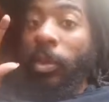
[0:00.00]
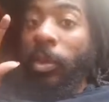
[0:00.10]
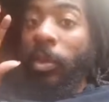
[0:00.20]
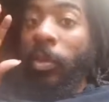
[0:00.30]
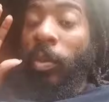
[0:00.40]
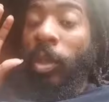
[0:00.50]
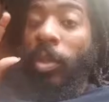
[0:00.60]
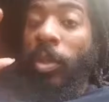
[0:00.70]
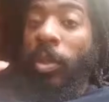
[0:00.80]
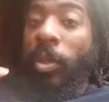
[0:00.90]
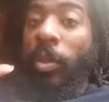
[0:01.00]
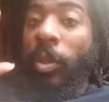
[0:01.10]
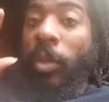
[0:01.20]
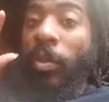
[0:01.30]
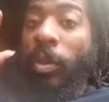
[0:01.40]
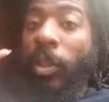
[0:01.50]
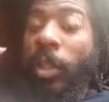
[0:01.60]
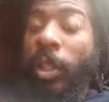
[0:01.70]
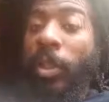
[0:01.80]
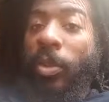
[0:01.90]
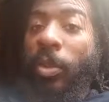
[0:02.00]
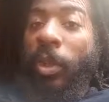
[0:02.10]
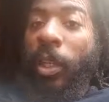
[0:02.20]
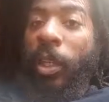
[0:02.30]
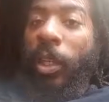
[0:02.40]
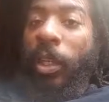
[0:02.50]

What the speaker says: dimensional of a tesseract